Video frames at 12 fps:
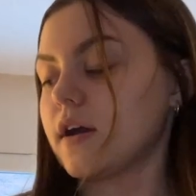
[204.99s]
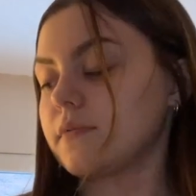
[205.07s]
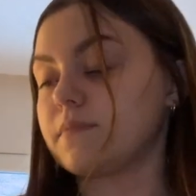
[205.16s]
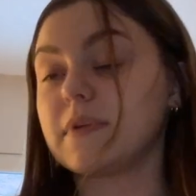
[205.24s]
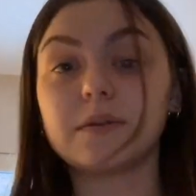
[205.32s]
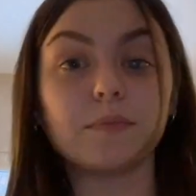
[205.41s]

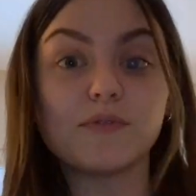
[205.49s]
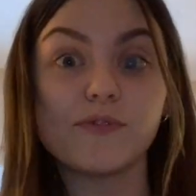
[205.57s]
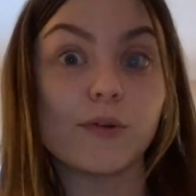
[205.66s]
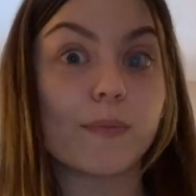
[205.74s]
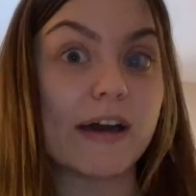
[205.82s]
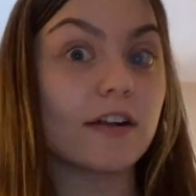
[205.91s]
Made me feel
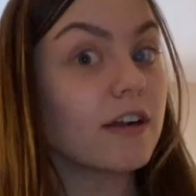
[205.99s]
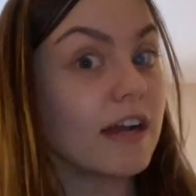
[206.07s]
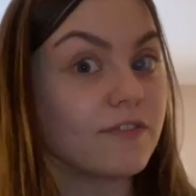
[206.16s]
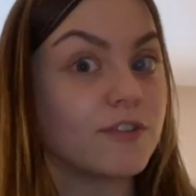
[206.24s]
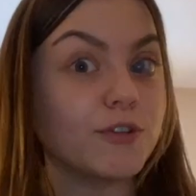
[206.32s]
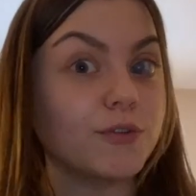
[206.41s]
better
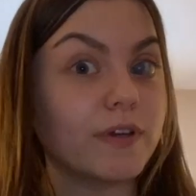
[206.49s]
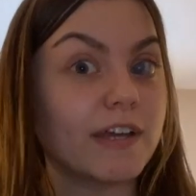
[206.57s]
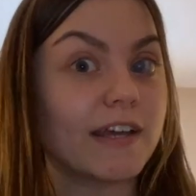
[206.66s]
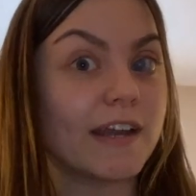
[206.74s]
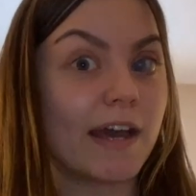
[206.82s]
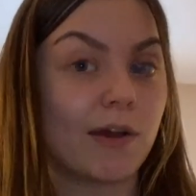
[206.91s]
after doing
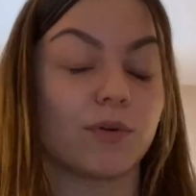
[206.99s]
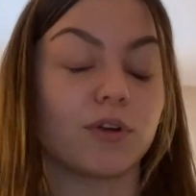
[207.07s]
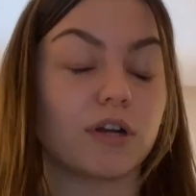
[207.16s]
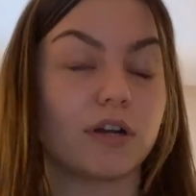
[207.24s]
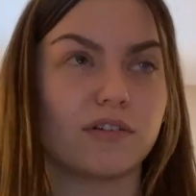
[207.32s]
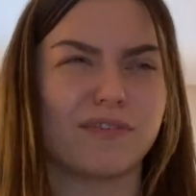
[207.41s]
an hour
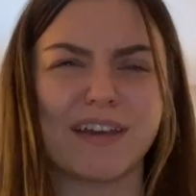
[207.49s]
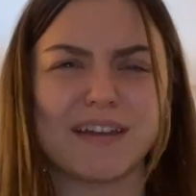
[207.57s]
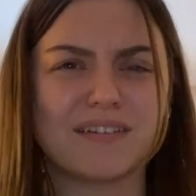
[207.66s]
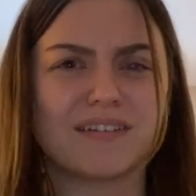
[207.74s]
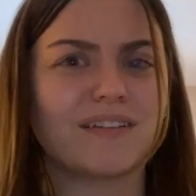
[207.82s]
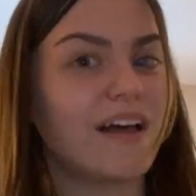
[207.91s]
of getting
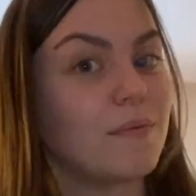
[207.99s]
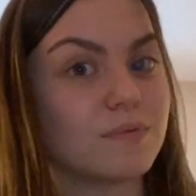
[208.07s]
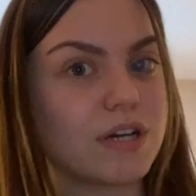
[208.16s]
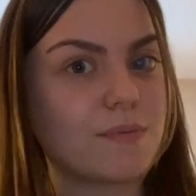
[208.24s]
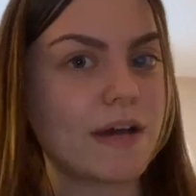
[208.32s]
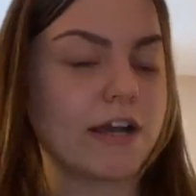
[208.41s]
a laptop
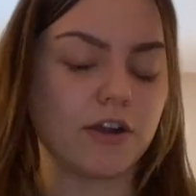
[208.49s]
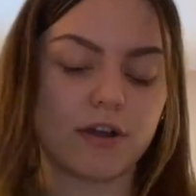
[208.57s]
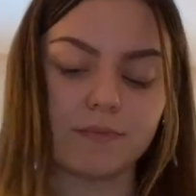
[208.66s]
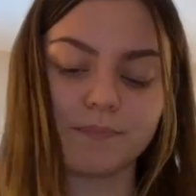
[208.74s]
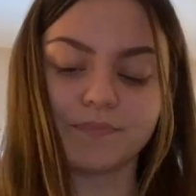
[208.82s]
background.